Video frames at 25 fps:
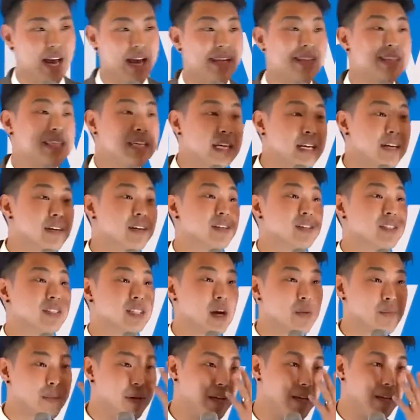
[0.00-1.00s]
had tears
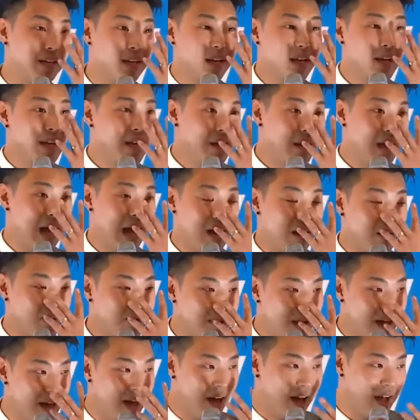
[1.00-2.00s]
coming out of
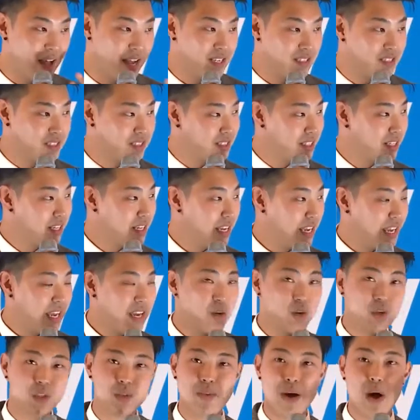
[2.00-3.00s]
my eyes.
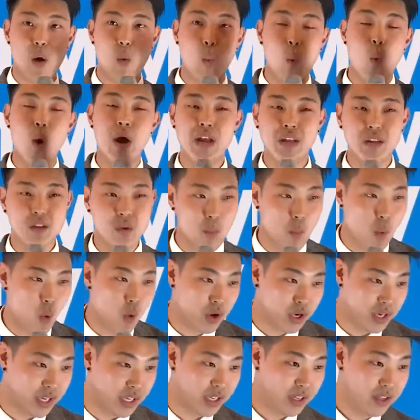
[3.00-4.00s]
It was about 1 in the
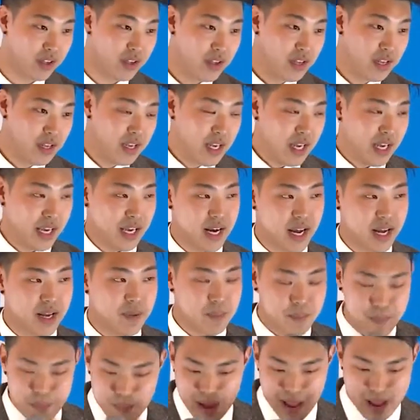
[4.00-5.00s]
morning, and
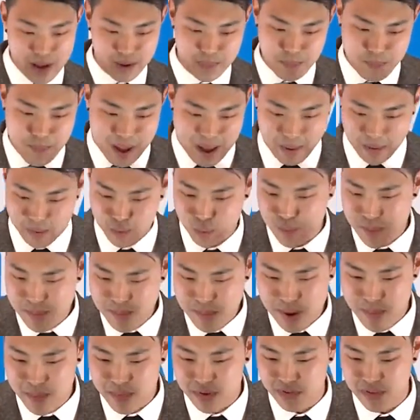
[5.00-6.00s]
I
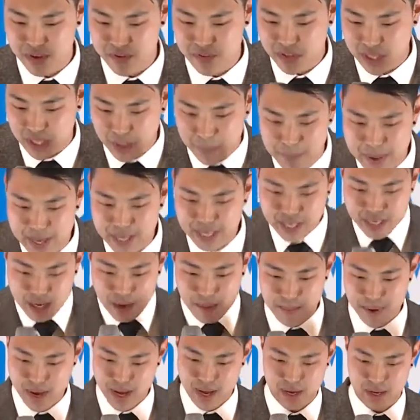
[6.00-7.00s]
remember vividly picking
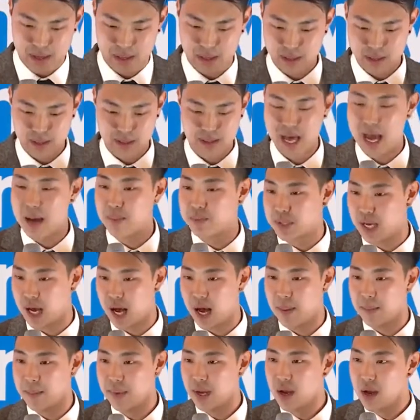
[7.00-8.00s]
up my
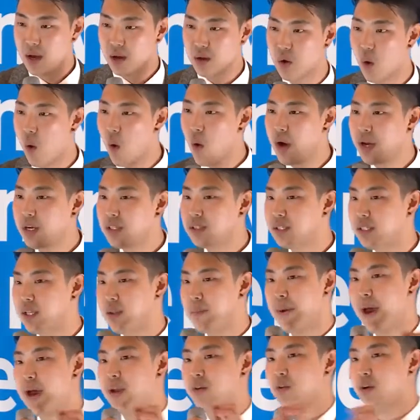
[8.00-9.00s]
laptop, going to
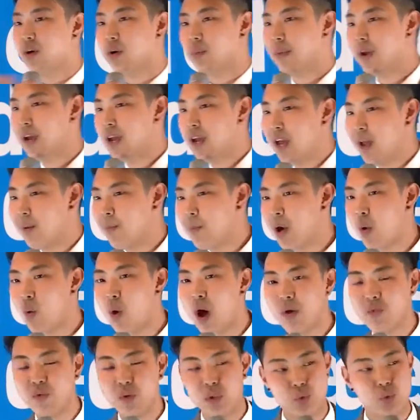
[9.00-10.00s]
the bedroom, and my
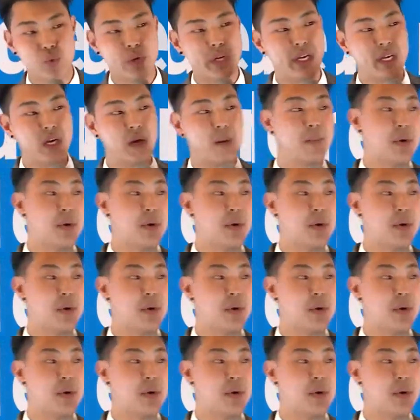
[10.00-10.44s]
wife was reading